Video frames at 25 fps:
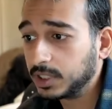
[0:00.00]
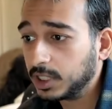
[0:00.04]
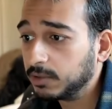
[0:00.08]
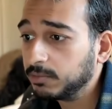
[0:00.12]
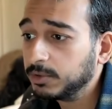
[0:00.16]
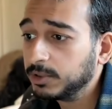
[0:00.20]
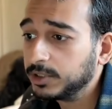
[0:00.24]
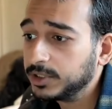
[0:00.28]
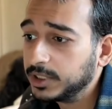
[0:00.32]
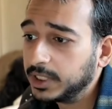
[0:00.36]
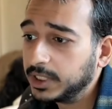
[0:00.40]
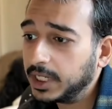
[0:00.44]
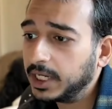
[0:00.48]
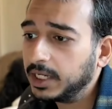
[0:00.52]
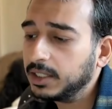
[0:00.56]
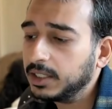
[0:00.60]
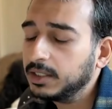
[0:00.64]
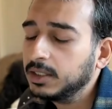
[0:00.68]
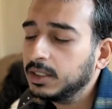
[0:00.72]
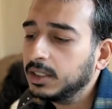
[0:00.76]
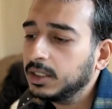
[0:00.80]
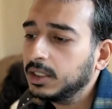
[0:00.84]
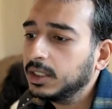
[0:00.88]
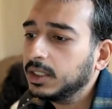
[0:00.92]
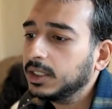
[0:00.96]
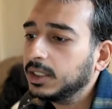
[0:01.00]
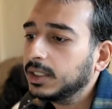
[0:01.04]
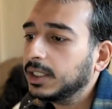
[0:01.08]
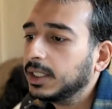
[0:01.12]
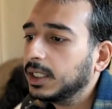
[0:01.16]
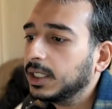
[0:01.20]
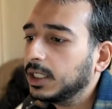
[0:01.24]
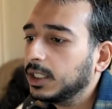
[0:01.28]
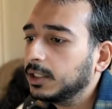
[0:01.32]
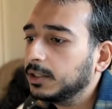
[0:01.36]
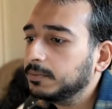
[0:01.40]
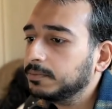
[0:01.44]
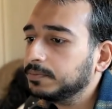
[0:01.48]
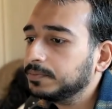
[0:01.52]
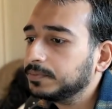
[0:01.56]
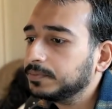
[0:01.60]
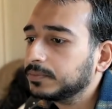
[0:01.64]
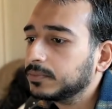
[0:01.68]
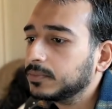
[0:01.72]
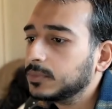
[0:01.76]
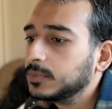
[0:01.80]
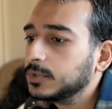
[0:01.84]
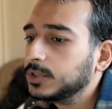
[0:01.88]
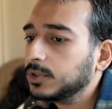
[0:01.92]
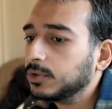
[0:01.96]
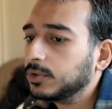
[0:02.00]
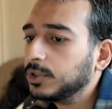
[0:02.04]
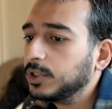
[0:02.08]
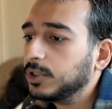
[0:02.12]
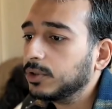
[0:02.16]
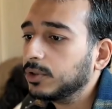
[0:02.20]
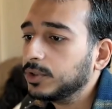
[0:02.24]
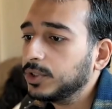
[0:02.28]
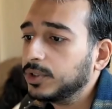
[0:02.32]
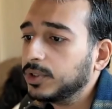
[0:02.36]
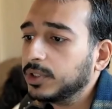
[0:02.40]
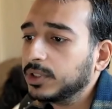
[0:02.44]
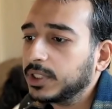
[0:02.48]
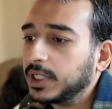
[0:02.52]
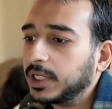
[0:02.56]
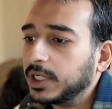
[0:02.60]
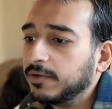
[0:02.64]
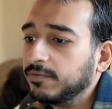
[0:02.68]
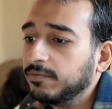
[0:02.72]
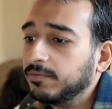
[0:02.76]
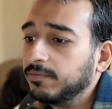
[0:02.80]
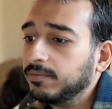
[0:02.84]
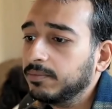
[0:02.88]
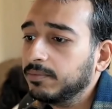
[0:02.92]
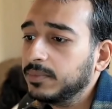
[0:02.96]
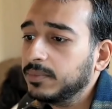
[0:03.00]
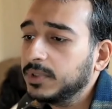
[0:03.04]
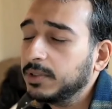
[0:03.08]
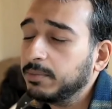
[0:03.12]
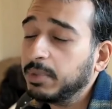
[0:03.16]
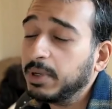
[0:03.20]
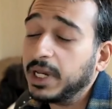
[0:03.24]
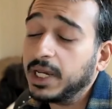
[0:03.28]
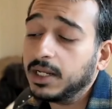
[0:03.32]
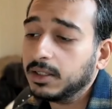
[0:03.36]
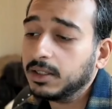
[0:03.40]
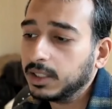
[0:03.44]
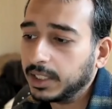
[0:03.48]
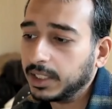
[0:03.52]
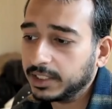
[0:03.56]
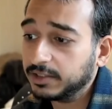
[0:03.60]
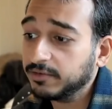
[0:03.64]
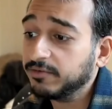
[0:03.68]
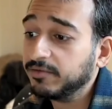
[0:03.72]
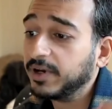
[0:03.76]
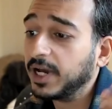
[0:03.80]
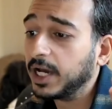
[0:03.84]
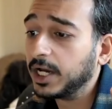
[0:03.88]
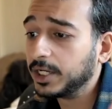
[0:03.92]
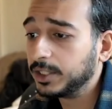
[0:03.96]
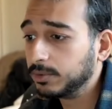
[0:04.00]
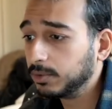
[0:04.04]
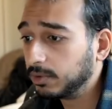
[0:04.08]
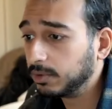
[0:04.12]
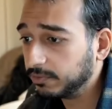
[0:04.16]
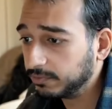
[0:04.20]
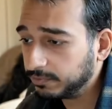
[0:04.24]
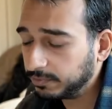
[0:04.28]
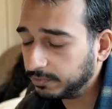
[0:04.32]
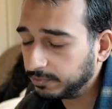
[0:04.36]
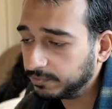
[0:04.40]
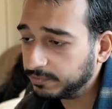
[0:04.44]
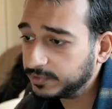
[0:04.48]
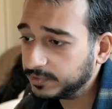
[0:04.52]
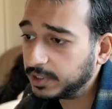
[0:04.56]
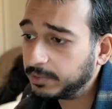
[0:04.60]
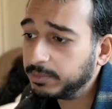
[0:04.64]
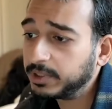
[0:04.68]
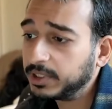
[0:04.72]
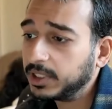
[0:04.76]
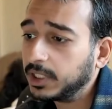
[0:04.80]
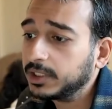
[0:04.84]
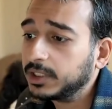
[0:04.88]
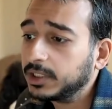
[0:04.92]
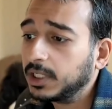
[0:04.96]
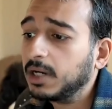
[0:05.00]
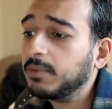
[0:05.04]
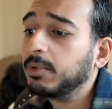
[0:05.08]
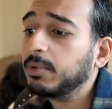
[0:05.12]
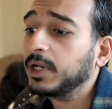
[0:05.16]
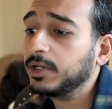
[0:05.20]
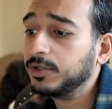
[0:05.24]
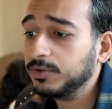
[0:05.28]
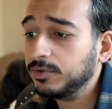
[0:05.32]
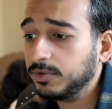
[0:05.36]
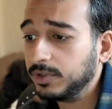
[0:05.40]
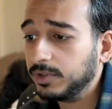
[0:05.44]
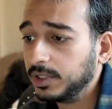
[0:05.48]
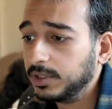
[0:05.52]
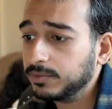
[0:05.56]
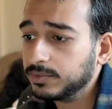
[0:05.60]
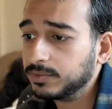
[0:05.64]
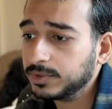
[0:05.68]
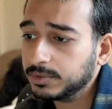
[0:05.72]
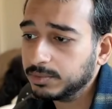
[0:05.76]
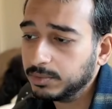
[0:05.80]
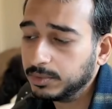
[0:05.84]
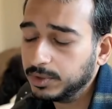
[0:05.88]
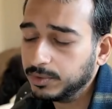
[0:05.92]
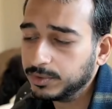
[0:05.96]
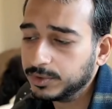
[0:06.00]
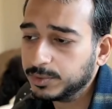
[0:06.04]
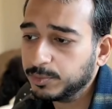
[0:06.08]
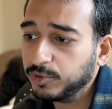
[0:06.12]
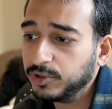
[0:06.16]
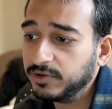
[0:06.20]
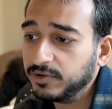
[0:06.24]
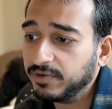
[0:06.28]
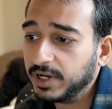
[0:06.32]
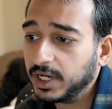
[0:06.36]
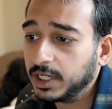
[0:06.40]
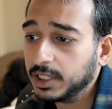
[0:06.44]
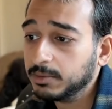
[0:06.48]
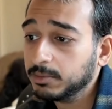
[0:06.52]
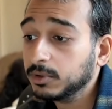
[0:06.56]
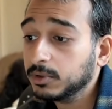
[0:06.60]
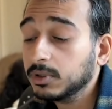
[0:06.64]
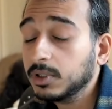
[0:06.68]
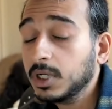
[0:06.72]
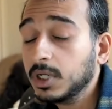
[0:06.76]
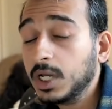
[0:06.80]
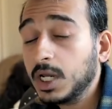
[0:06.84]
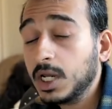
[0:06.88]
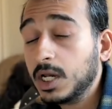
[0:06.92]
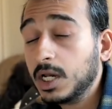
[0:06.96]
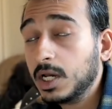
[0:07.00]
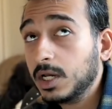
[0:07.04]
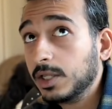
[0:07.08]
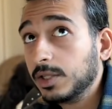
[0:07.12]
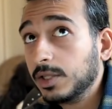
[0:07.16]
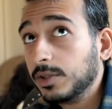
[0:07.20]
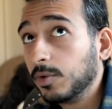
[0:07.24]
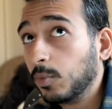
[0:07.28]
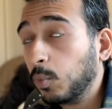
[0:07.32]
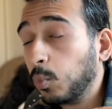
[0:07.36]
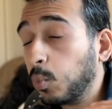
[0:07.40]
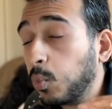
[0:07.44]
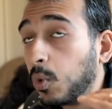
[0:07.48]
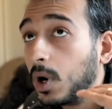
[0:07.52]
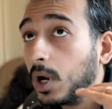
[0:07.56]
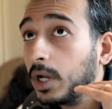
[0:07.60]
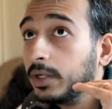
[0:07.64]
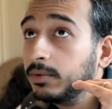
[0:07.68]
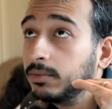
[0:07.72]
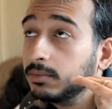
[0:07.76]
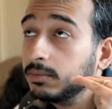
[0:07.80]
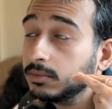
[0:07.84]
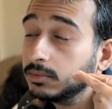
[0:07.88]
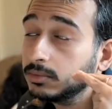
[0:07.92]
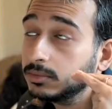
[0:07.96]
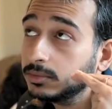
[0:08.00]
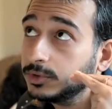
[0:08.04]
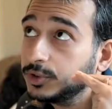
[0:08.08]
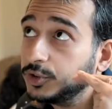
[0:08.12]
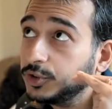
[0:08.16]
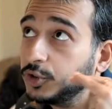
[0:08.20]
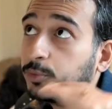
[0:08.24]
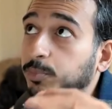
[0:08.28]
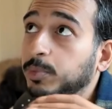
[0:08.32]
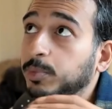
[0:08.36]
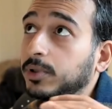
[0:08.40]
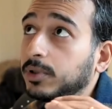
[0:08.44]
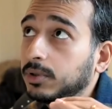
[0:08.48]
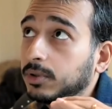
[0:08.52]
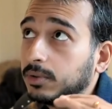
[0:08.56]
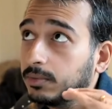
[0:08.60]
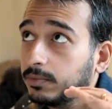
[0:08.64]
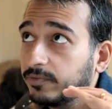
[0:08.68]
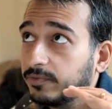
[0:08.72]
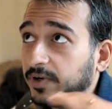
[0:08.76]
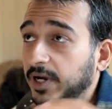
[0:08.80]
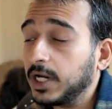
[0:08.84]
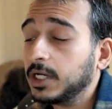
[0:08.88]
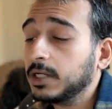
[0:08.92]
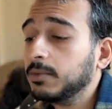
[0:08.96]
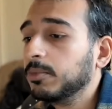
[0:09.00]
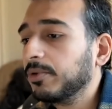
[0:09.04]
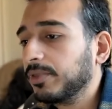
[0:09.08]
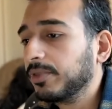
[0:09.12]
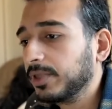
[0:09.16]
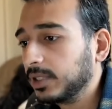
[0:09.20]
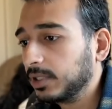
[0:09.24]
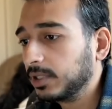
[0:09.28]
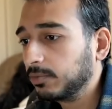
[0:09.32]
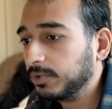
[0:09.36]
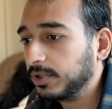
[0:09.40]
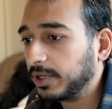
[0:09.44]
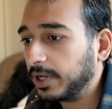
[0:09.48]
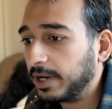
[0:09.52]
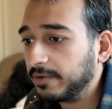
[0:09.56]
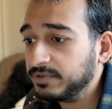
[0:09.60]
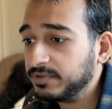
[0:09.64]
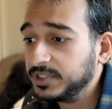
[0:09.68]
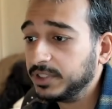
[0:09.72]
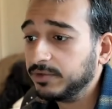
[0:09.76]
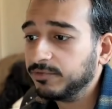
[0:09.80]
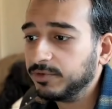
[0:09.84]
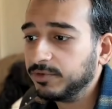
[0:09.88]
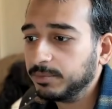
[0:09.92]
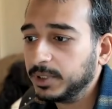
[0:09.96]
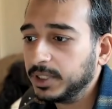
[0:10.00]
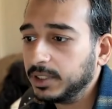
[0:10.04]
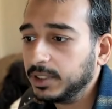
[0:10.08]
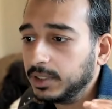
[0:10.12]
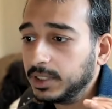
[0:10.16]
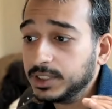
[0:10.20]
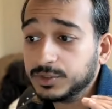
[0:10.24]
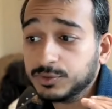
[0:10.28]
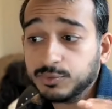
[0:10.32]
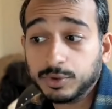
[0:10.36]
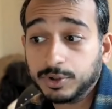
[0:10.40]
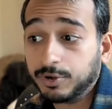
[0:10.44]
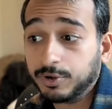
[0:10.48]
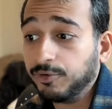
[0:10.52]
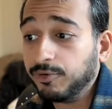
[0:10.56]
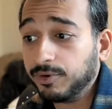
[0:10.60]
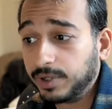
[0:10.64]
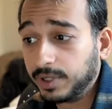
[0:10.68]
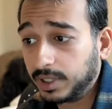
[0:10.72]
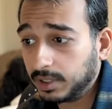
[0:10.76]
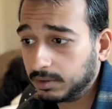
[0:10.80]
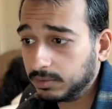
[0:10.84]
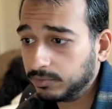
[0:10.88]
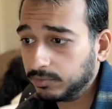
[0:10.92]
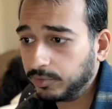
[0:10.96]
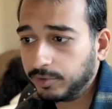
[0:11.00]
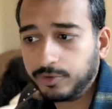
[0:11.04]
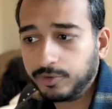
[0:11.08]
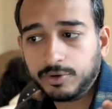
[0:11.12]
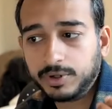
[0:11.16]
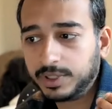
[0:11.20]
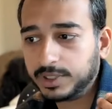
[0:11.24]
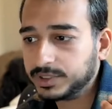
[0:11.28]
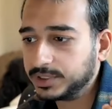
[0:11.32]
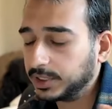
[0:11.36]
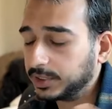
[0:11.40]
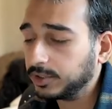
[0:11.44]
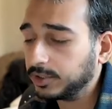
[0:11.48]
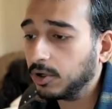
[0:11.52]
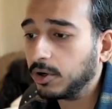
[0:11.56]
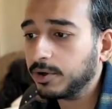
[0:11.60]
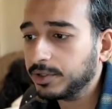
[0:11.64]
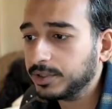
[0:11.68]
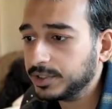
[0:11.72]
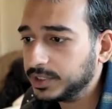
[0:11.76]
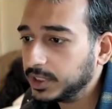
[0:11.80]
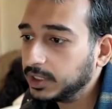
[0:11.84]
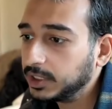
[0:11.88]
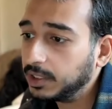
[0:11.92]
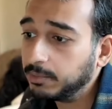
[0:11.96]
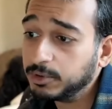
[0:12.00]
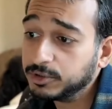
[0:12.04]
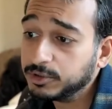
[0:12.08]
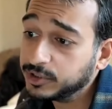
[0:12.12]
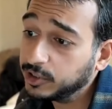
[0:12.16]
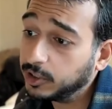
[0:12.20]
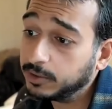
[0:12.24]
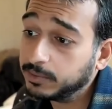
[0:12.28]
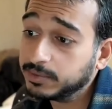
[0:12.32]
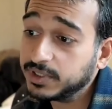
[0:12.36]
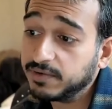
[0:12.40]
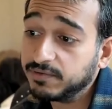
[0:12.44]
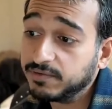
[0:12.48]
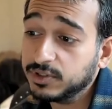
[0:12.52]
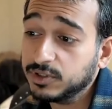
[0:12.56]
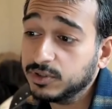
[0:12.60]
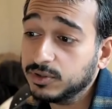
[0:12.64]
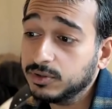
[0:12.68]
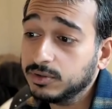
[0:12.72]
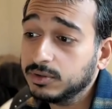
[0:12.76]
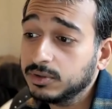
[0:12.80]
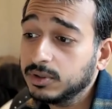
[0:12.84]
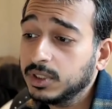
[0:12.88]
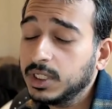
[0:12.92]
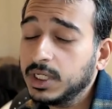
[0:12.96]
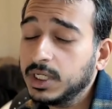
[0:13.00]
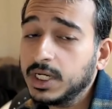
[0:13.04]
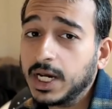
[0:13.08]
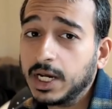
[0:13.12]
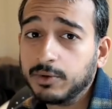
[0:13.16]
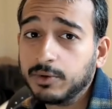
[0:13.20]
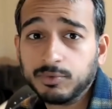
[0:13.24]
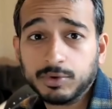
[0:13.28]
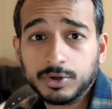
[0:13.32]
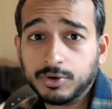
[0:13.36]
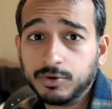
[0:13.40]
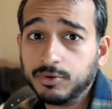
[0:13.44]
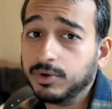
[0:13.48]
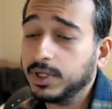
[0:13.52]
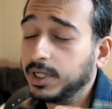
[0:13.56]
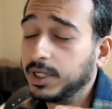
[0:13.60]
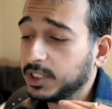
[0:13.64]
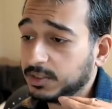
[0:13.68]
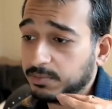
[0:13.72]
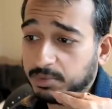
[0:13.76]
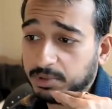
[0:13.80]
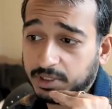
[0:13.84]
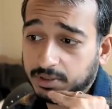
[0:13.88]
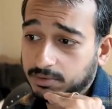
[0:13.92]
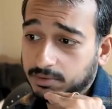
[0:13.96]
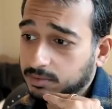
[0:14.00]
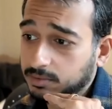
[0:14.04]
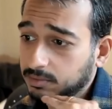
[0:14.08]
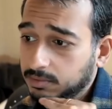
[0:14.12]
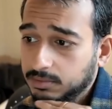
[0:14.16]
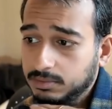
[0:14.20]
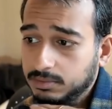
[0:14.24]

on Gumroad today. Um, so you know, you can kind of debate like the value of something like that, but I do think it was it was pretty valuable. The one super valuable thing that we I've seen from it is recruiting. Recruiting is like the hardest thing that most startups have to do, and recruiting has been